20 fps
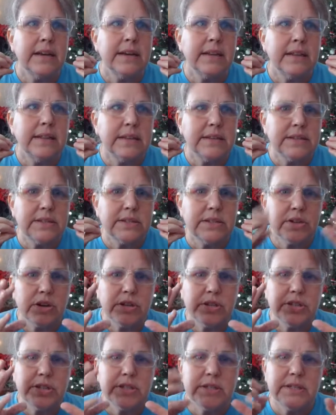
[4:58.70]
the
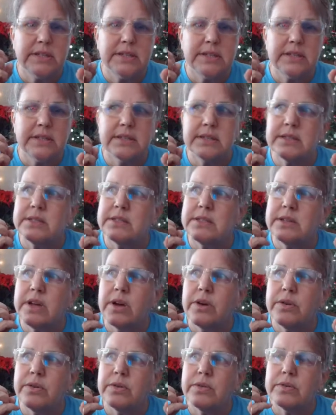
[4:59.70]
starches
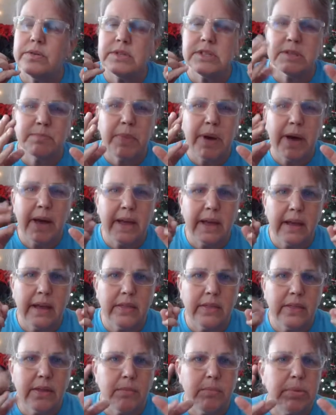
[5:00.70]
don't spike
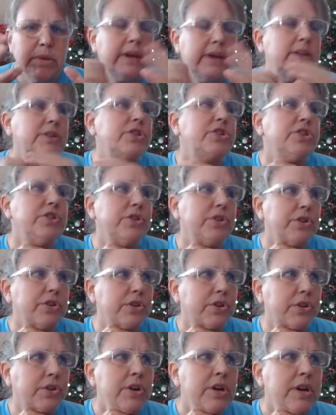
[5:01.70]
the blood
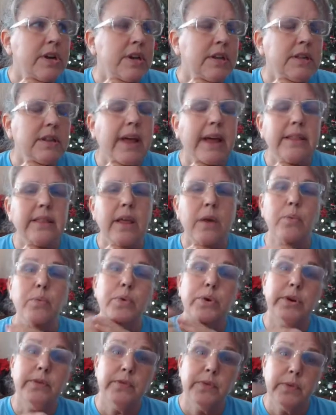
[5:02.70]
sugar like they
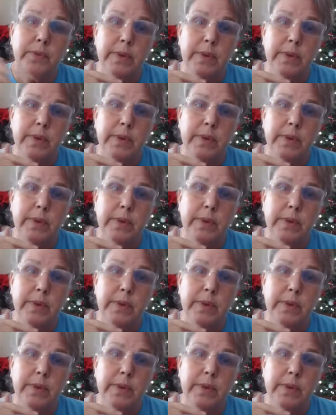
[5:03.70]
would if you